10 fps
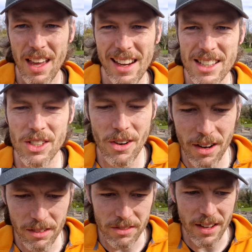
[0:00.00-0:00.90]
in a
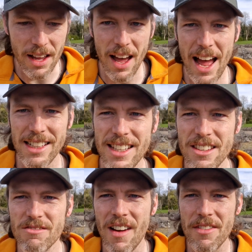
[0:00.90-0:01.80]
sort of
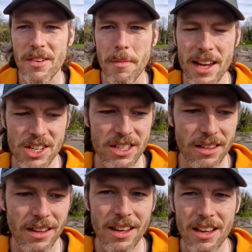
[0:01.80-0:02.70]

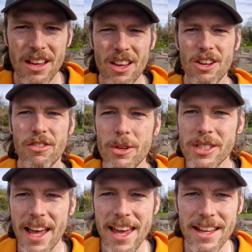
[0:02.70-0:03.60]
anti-Reformation
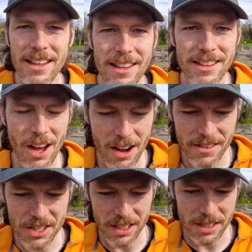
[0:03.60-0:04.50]
crusade. The
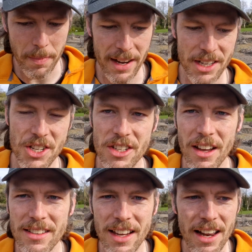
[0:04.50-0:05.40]
Irish and the Spanish
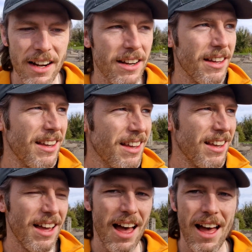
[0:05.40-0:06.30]
got together,
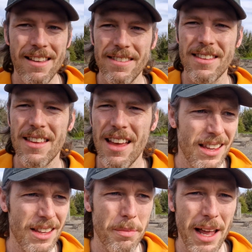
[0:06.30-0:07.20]
and
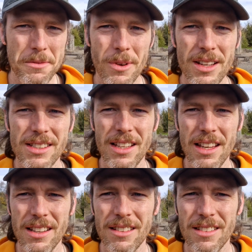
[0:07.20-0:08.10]
their plan was
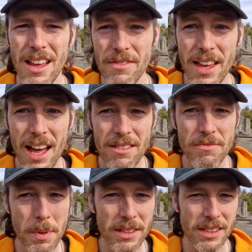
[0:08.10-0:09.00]
to, if they had
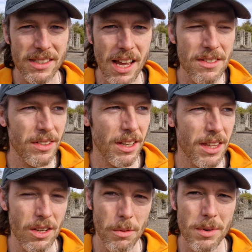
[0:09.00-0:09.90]
have been successful, like
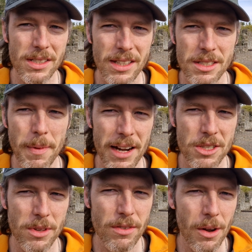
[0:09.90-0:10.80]
the numbers that the
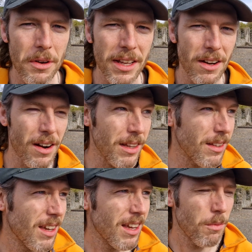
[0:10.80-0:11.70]
Spanish were throwing in
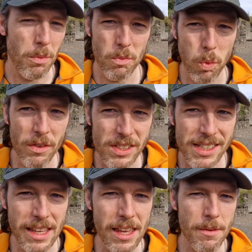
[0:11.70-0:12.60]
Ireland, would have
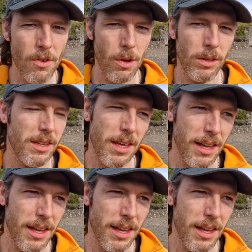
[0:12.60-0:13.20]
steamrolled the